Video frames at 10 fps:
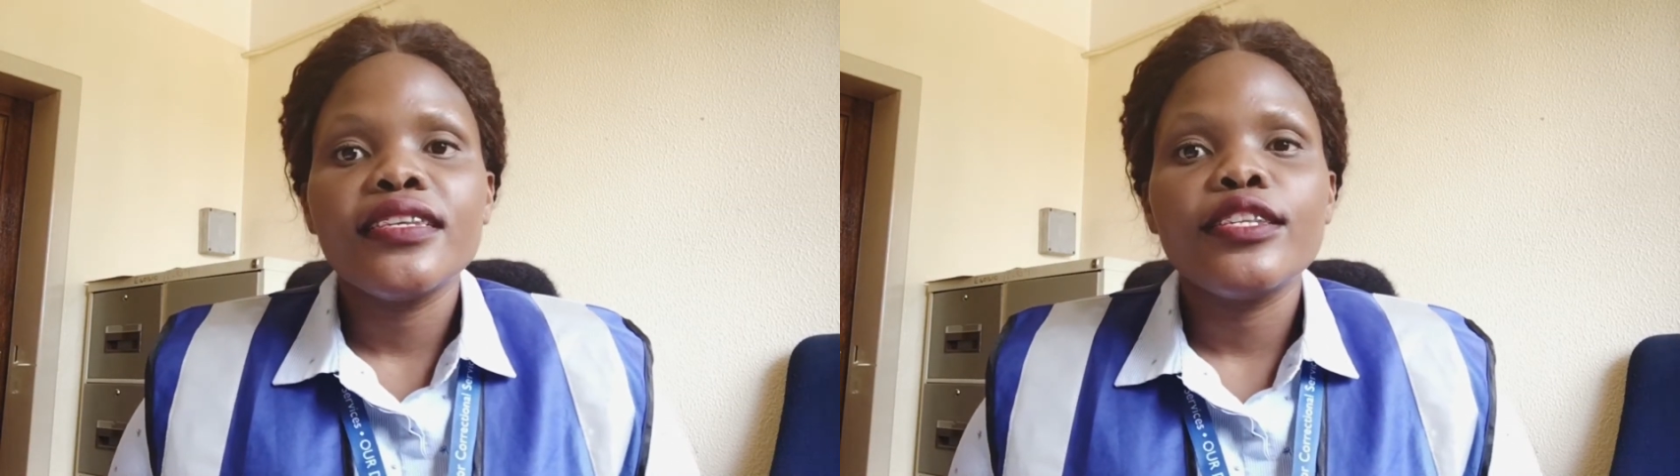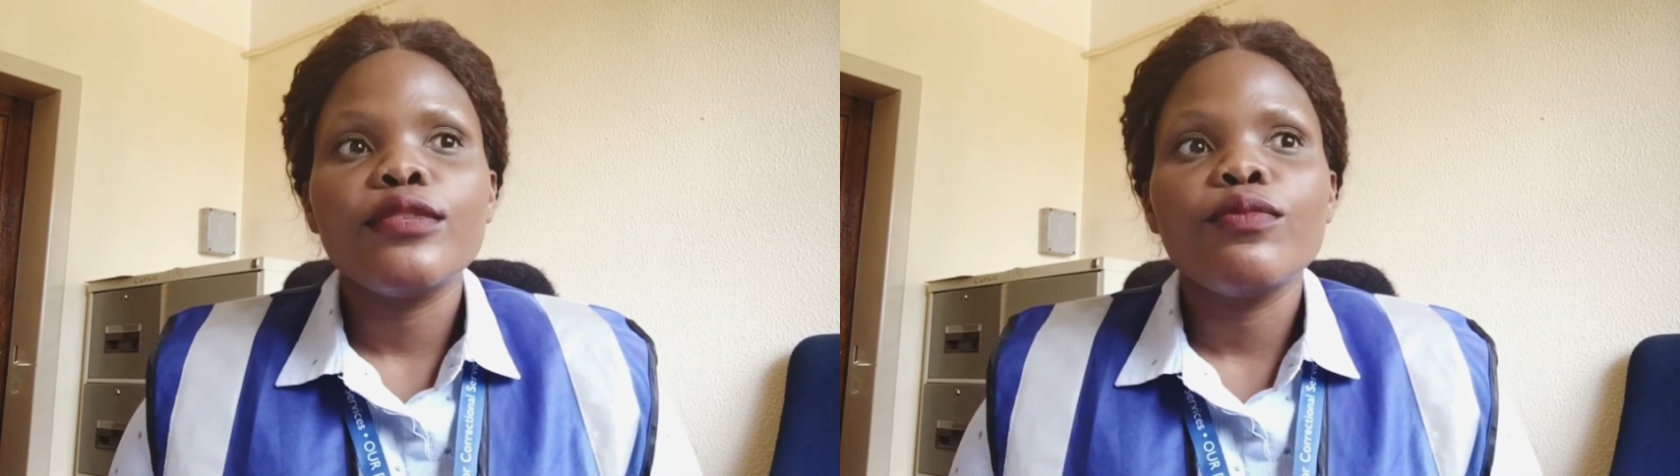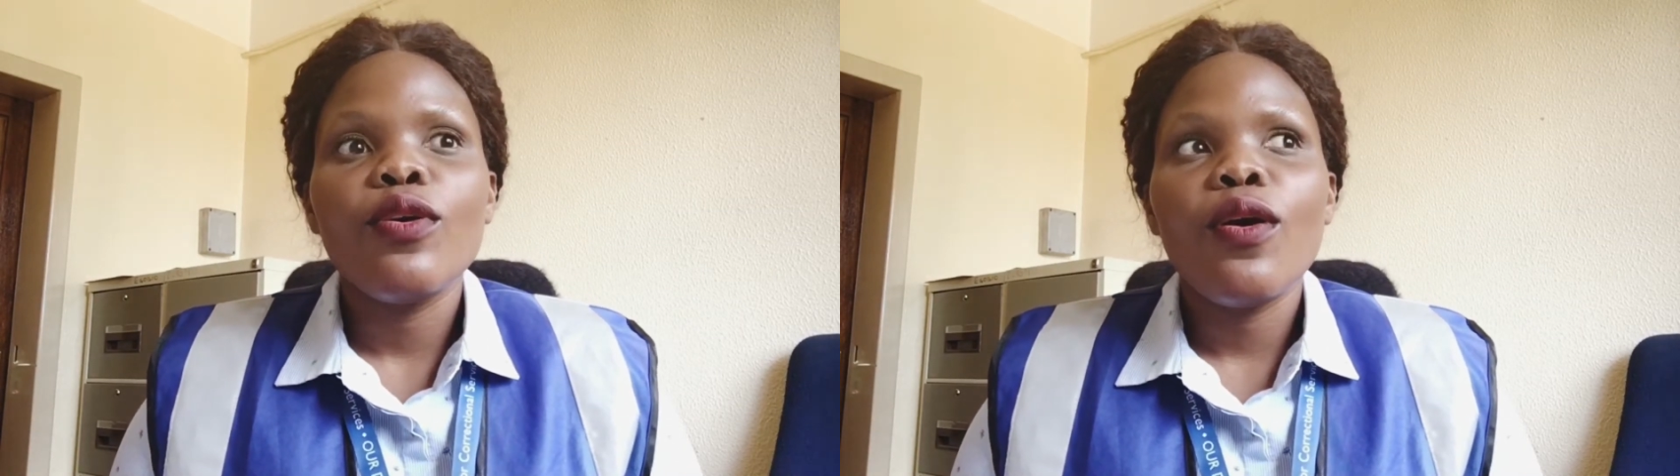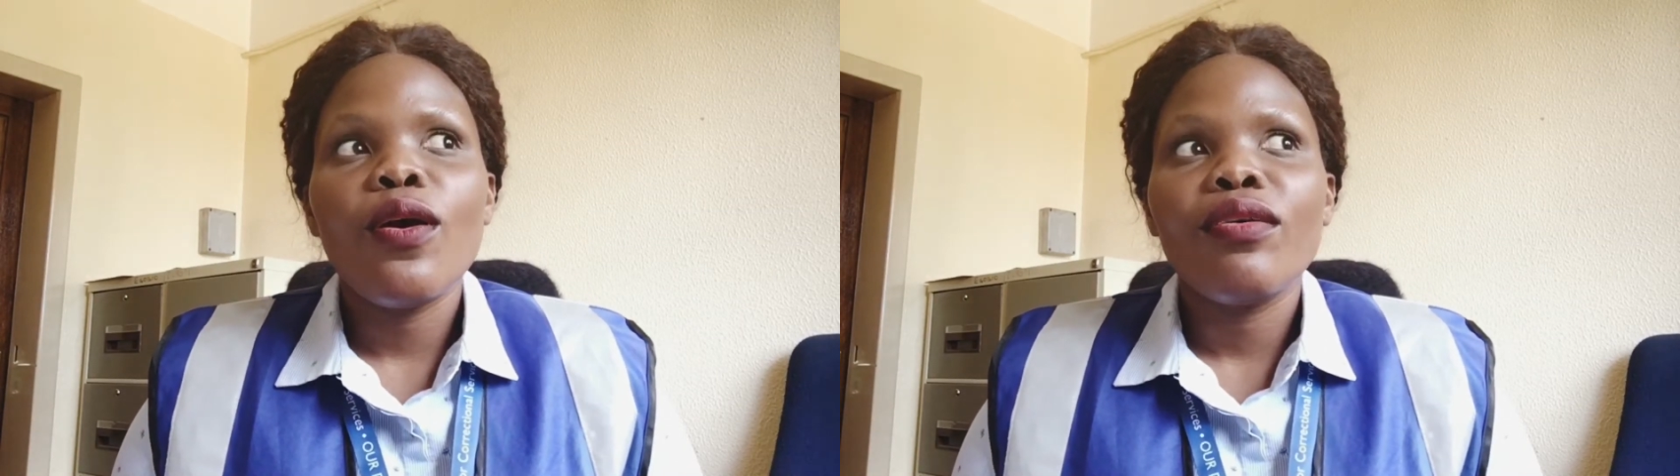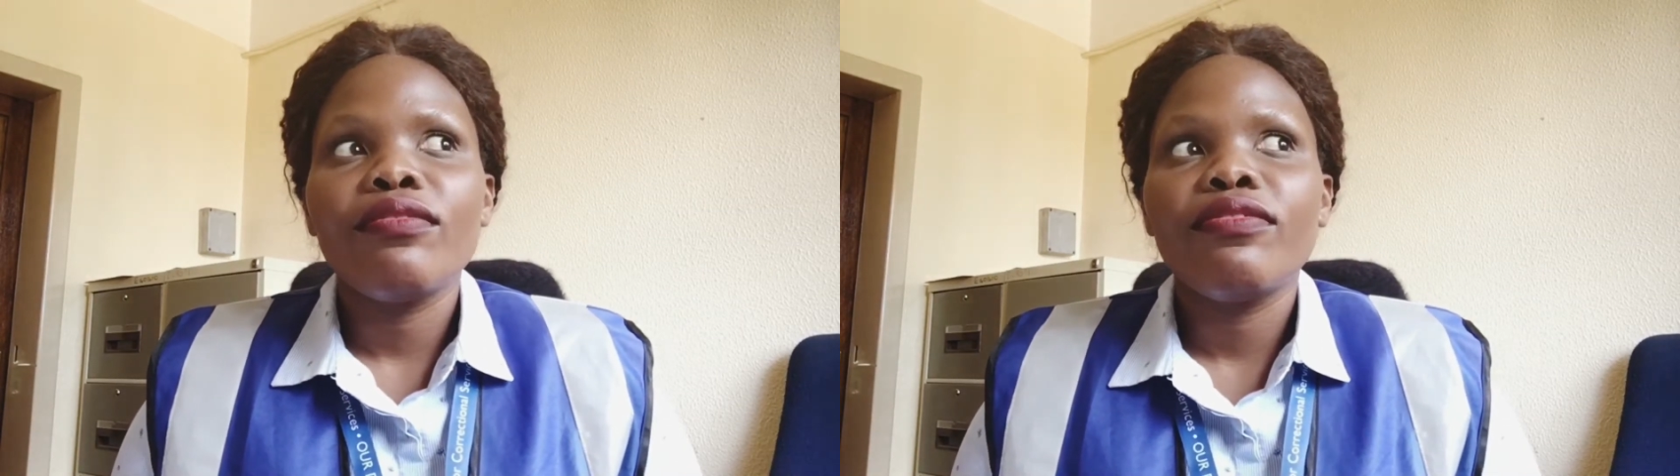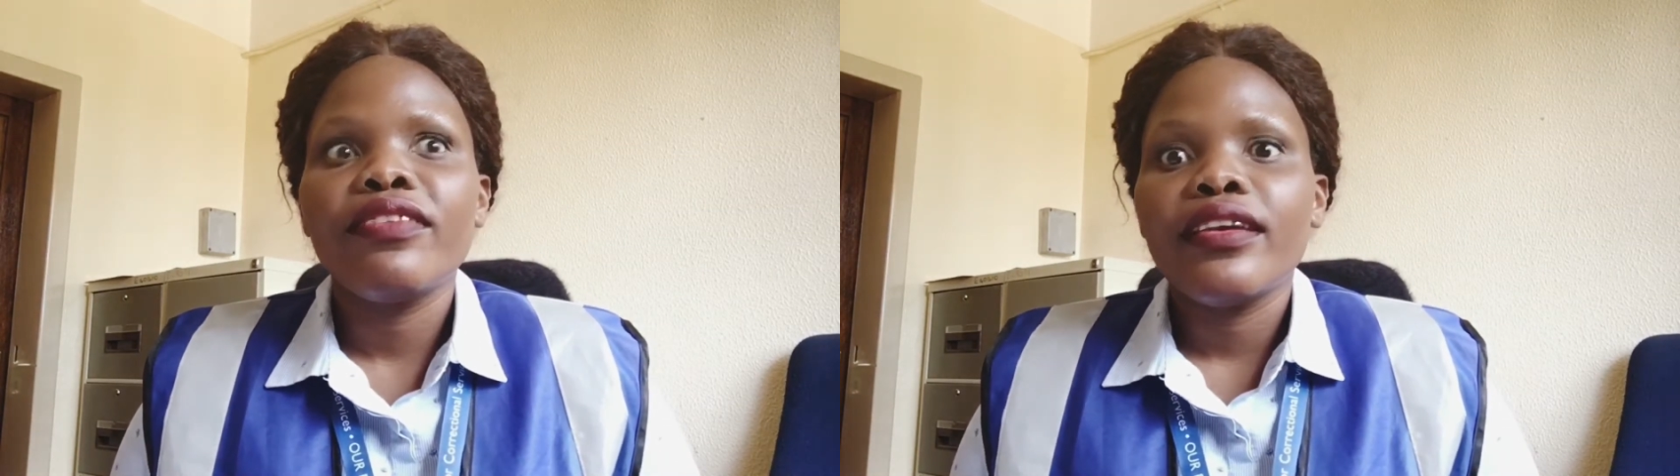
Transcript: is more of,